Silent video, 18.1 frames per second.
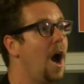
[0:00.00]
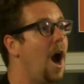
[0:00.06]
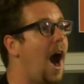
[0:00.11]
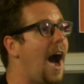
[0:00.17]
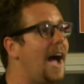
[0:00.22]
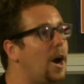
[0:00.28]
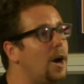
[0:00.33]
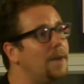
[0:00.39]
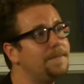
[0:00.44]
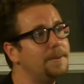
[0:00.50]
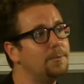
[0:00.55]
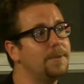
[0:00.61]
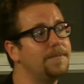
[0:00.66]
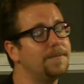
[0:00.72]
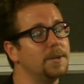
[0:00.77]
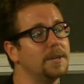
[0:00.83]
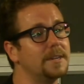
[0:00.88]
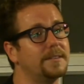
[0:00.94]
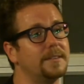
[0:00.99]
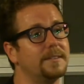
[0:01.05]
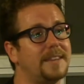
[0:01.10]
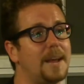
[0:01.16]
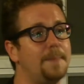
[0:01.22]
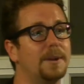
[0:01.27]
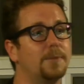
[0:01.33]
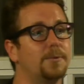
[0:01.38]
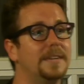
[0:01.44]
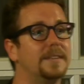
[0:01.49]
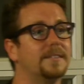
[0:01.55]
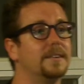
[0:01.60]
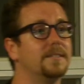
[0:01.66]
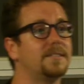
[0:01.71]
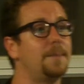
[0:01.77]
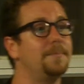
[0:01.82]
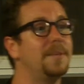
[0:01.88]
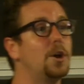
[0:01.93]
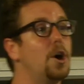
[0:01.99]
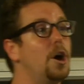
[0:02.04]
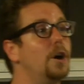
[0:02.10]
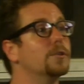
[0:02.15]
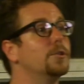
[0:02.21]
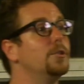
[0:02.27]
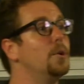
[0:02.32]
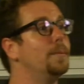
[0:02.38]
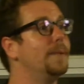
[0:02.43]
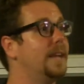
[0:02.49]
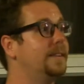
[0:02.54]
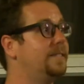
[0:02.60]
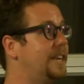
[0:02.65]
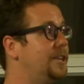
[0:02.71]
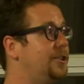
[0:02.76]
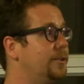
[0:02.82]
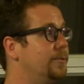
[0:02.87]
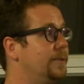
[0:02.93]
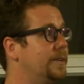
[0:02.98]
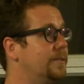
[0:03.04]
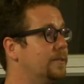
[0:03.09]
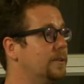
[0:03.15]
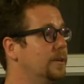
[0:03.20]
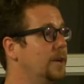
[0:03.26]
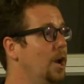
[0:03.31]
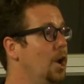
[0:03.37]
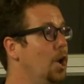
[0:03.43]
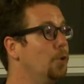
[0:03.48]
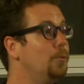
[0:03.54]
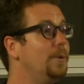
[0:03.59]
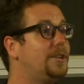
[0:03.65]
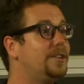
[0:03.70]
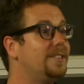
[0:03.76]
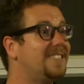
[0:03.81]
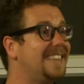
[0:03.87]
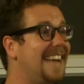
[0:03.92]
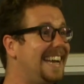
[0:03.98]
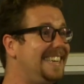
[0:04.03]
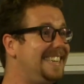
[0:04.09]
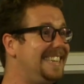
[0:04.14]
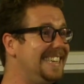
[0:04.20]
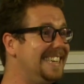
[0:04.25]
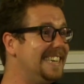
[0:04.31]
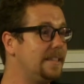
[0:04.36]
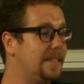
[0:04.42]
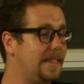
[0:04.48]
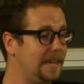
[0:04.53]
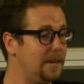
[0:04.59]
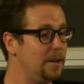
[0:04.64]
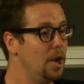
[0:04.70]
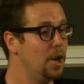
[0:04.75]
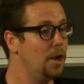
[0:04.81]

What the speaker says: I often refer to systemic risk as something called globalization risk, which is the idea that